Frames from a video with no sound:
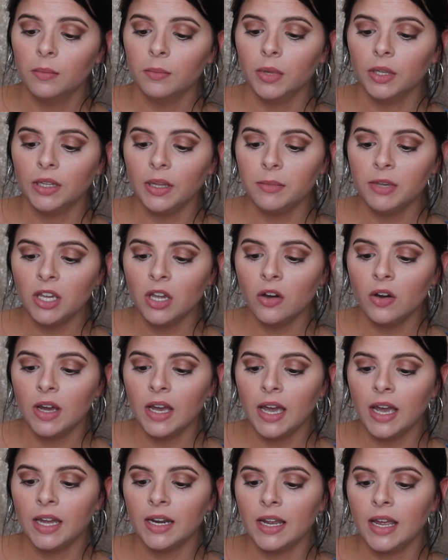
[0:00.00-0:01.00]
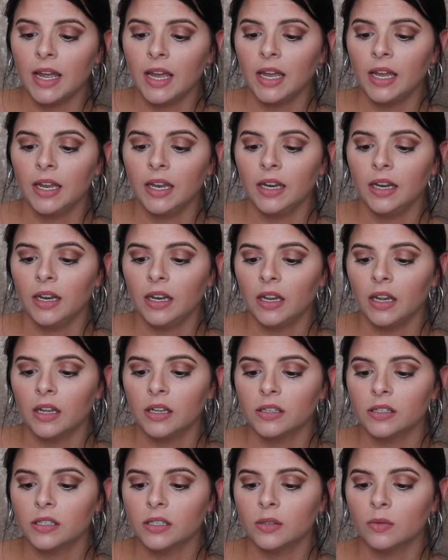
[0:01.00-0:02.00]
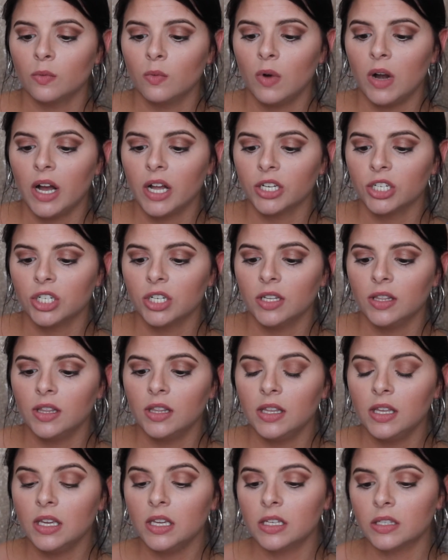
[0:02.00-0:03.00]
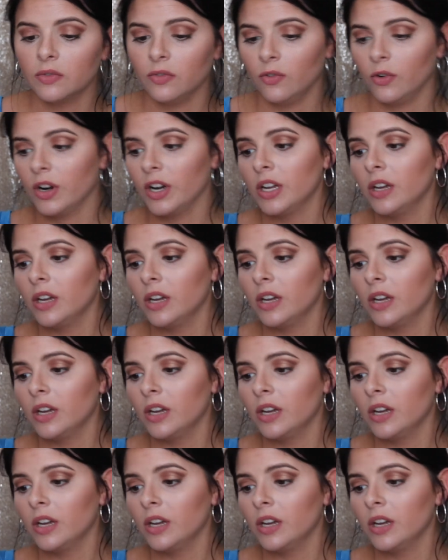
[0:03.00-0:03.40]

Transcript: But let me go ahead and swatch these for